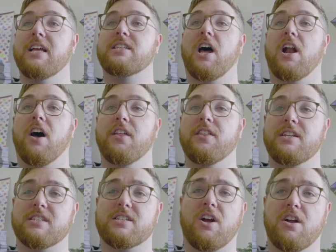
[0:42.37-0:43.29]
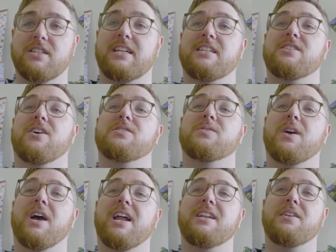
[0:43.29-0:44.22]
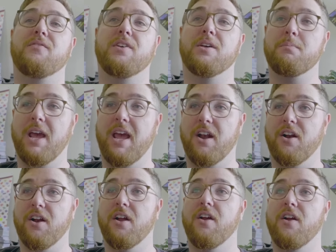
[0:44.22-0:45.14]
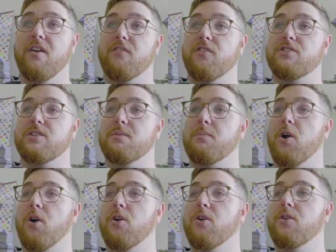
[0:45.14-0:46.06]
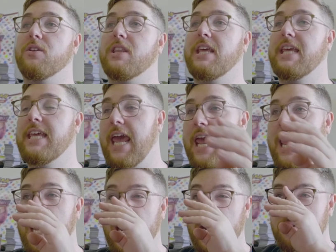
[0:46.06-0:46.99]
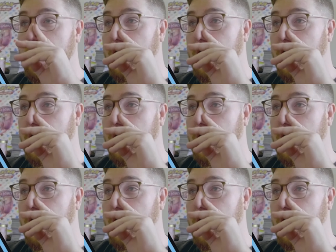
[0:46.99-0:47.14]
It's got all the discards, and it's also got a DeVille Manor for some early game